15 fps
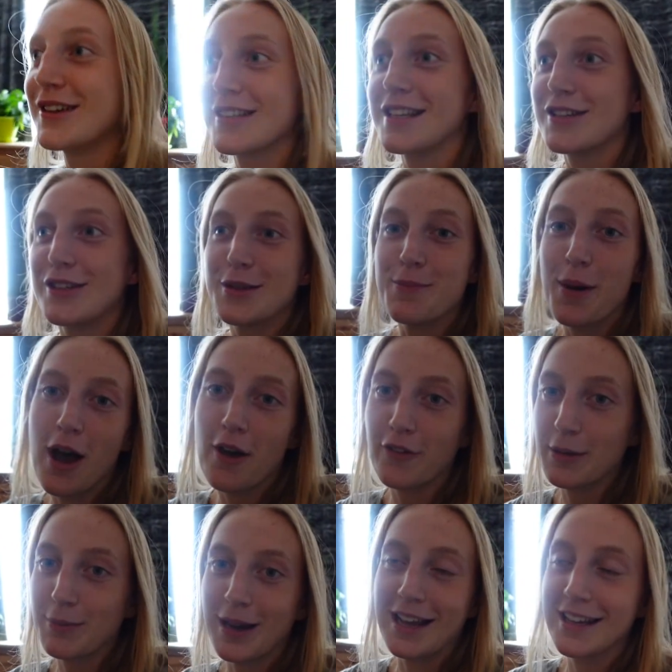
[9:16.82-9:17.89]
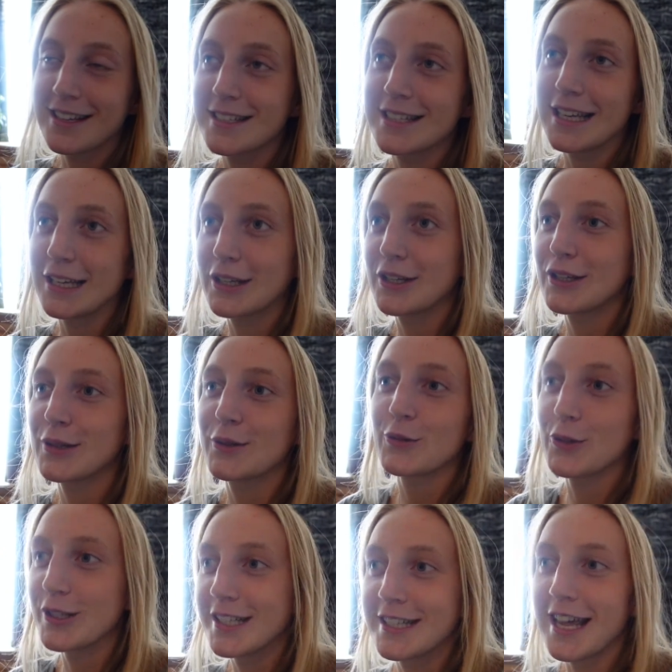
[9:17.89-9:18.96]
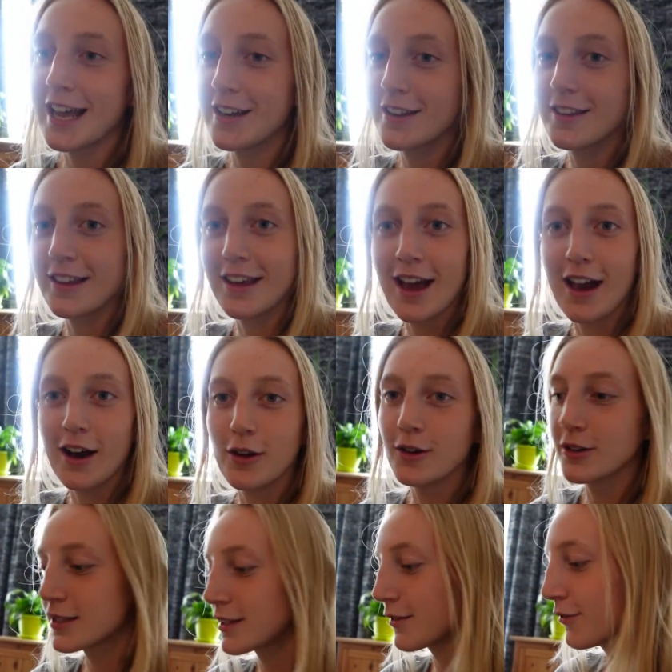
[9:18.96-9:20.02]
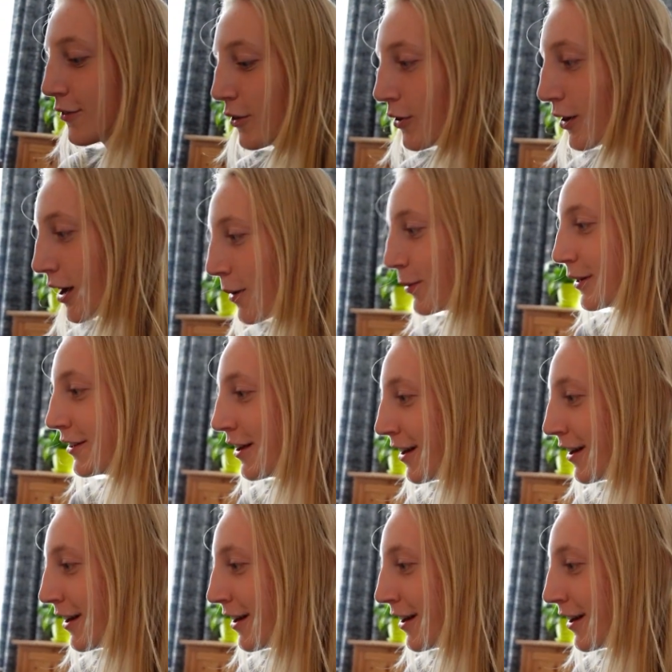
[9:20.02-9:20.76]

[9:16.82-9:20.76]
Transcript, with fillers: it's literally the perfect place. I couldn't have wanted anything else for a couple of